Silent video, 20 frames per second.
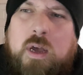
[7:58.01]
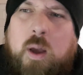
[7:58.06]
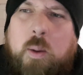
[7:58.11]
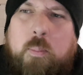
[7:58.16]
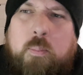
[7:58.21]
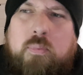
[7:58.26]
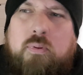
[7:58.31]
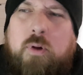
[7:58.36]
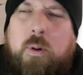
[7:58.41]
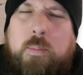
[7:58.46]
I
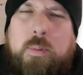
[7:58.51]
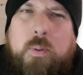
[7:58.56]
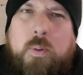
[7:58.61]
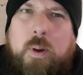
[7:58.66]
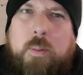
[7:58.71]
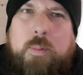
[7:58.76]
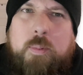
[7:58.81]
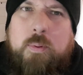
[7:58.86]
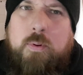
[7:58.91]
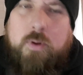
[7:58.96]
probably
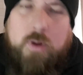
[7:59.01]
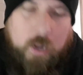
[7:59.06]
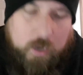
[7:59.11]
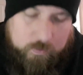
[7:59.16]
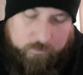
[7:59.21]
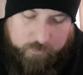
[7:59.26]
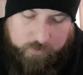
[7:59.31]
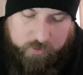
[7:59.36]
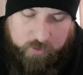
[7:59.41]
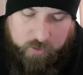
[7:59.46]
won't be putting
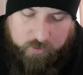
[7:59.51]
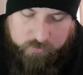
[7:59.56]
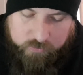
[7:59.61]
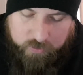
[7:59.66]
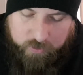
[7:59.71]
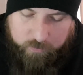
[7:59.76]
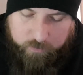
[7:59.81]
any videos